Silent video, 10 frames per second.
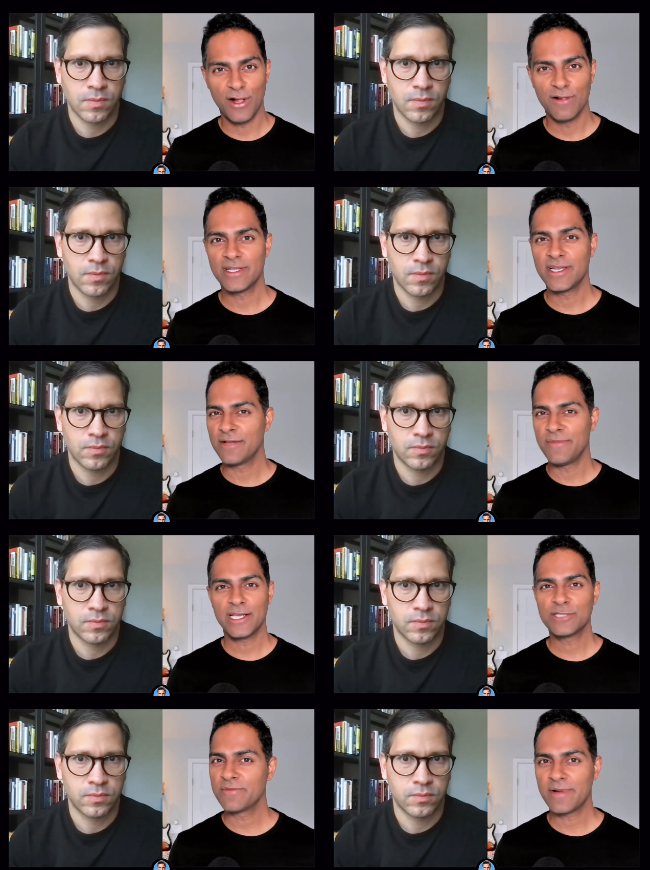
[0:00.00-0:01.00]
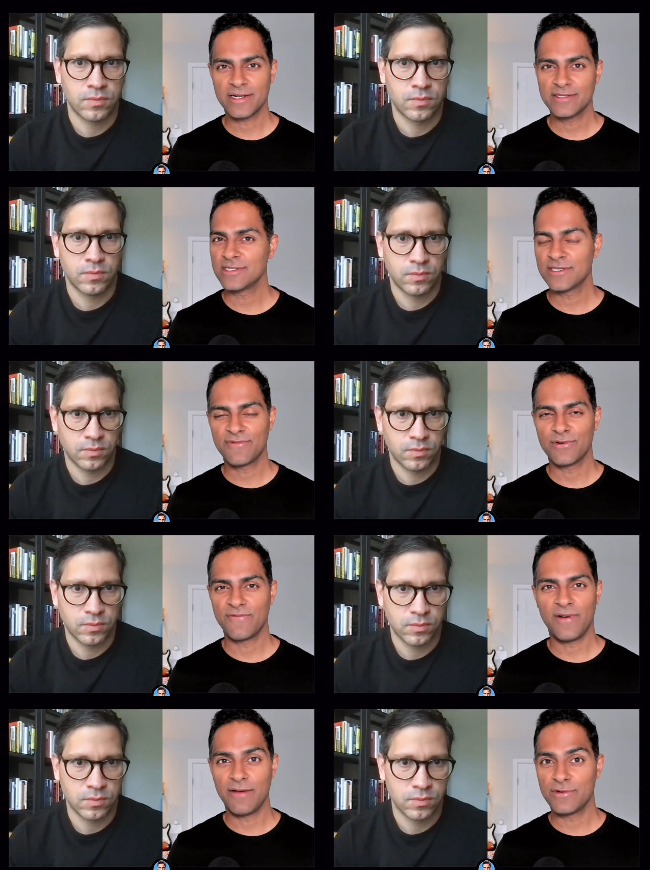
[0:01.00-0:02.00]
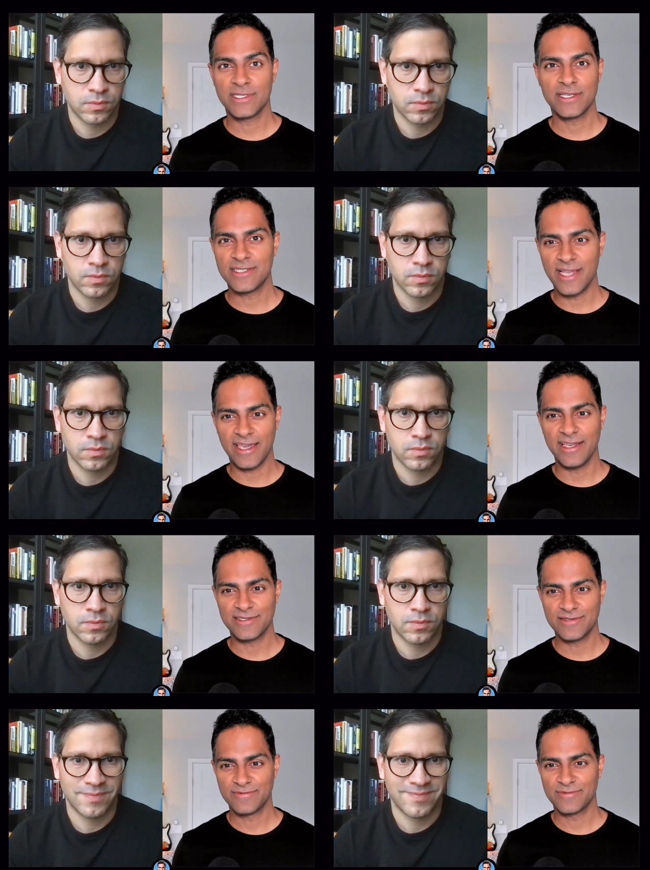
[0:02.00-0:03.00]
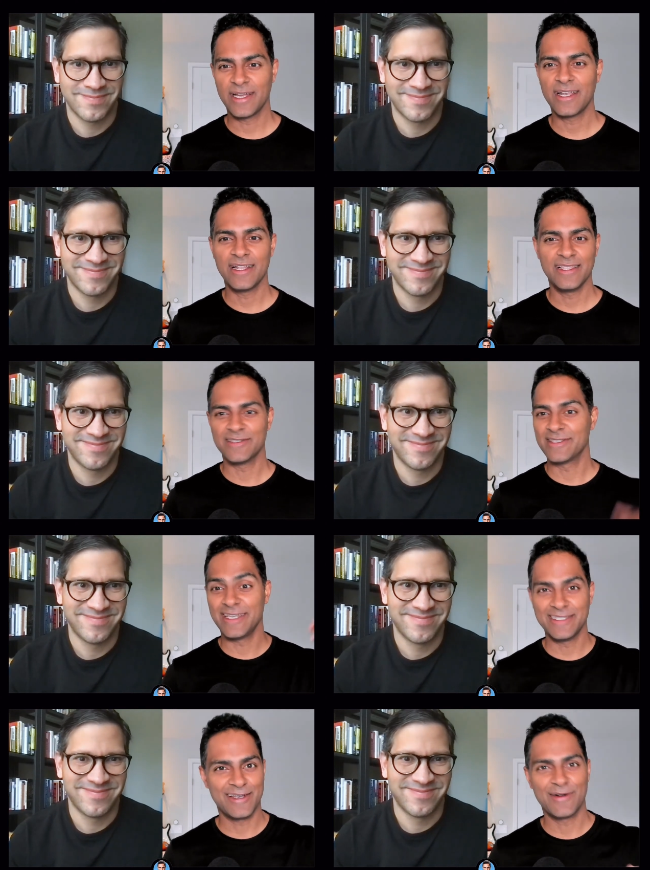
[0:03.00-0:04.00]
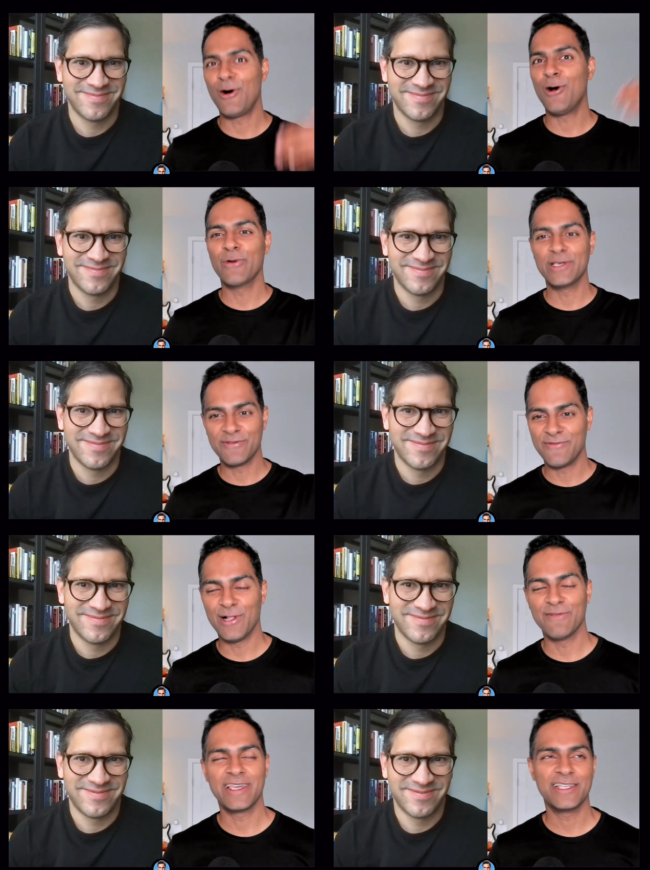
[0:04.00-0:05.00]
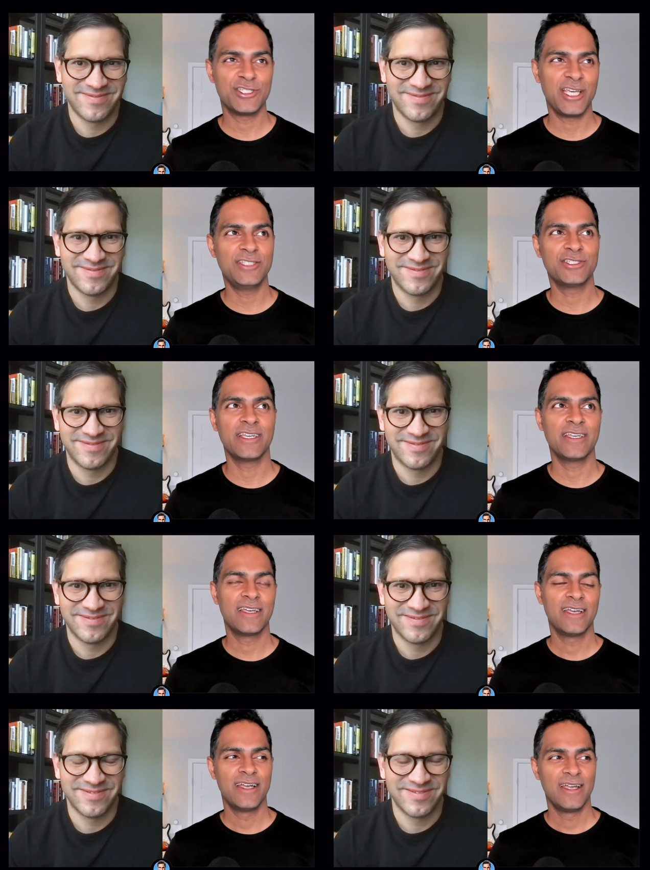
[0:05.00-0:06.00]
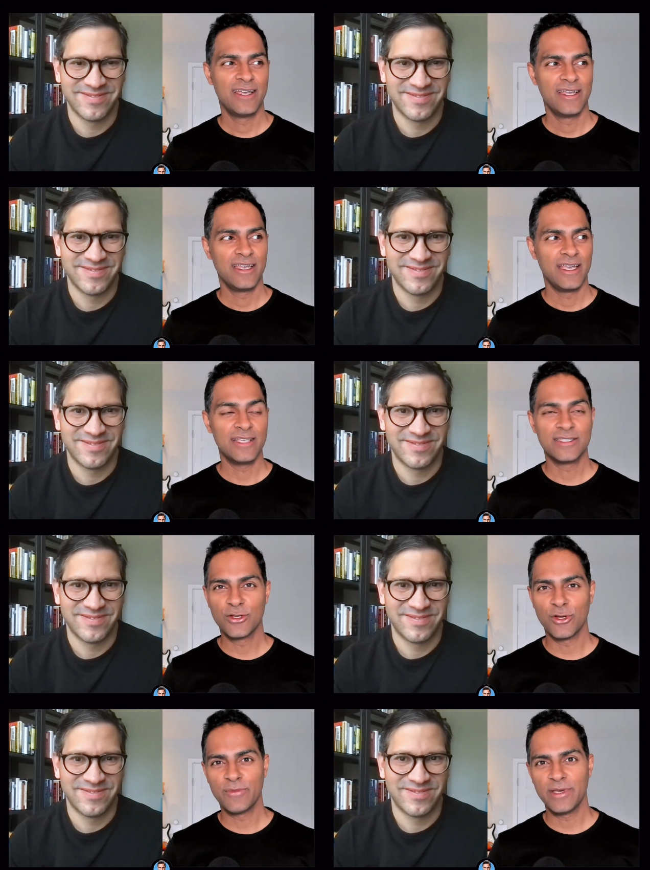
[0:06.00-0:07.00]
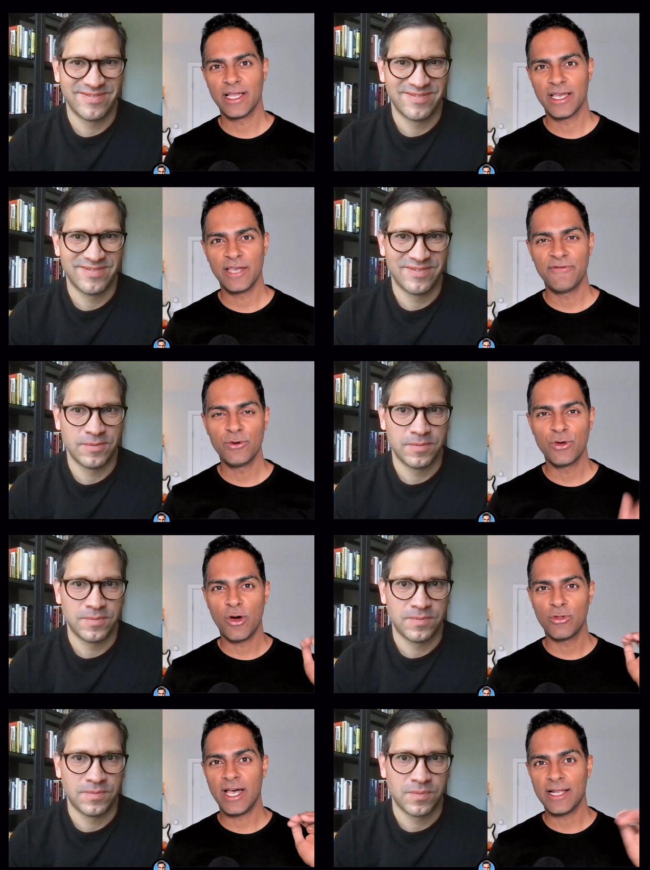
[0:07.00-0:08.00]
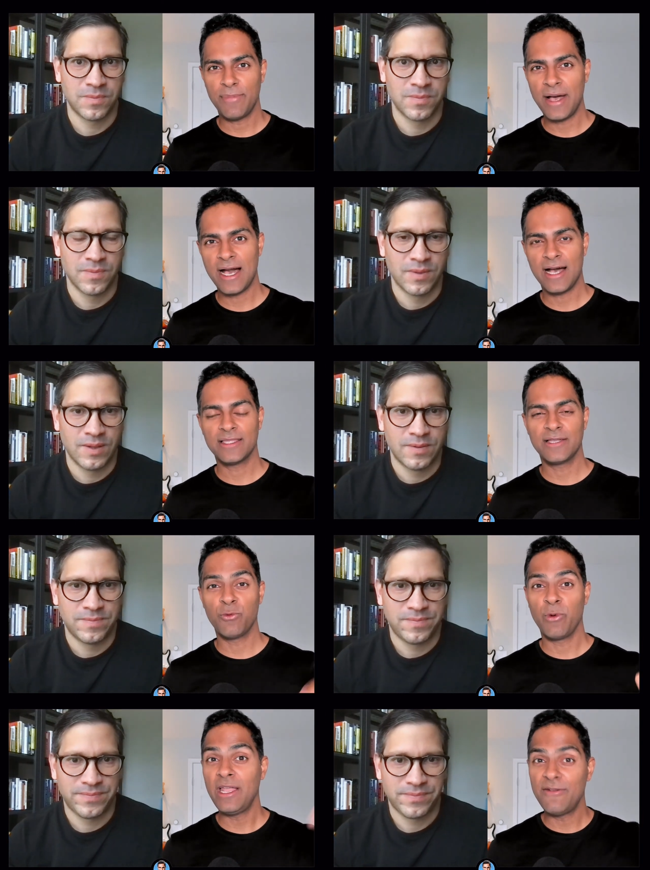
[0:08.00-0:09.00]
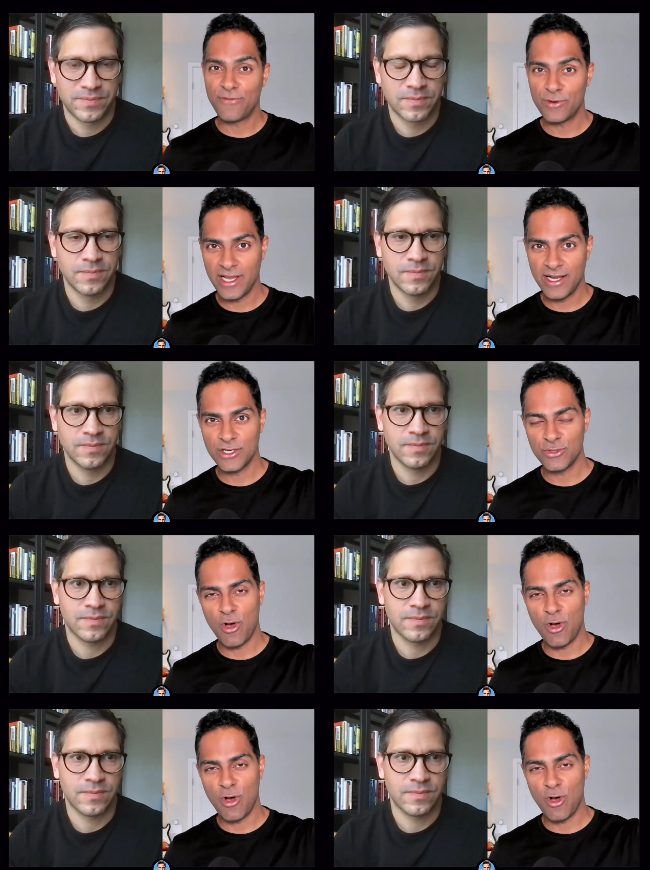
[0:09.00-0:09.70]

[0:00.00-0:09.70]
Speaker 1: the data management practices for five or six decades, right? And these are things that are always evolving and changing. Is it going to be like, if you go that path and wait for data to all